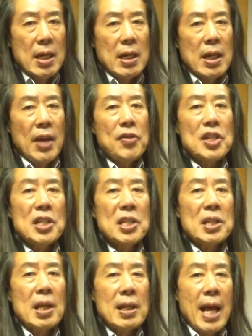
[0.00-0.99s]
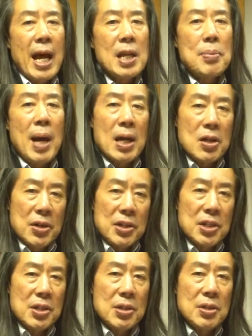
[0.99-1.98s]
Ever since the landmark
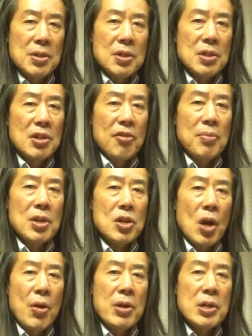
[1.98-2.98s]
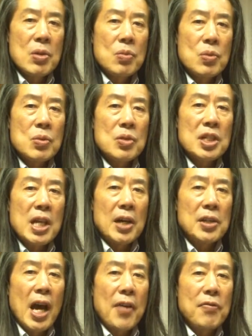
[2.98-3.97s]
constitution of majority rule South
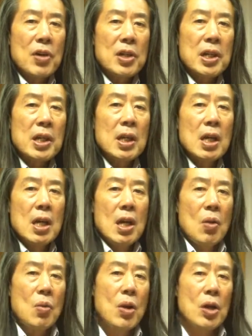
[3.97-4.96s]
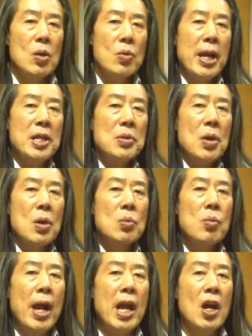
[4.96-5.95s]
Africa, where a greater
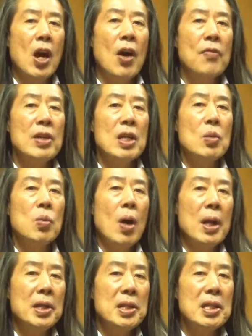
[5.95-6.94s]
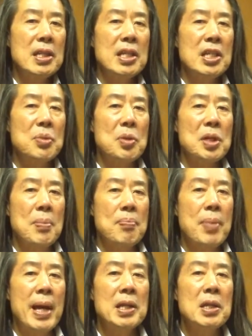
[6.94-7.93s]
array of equalities was
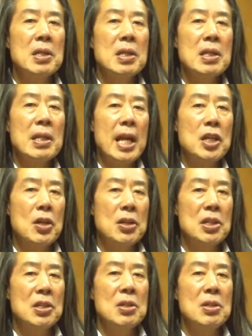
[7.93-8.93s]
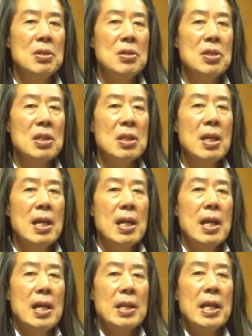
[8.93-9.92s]
embedded in that constitution than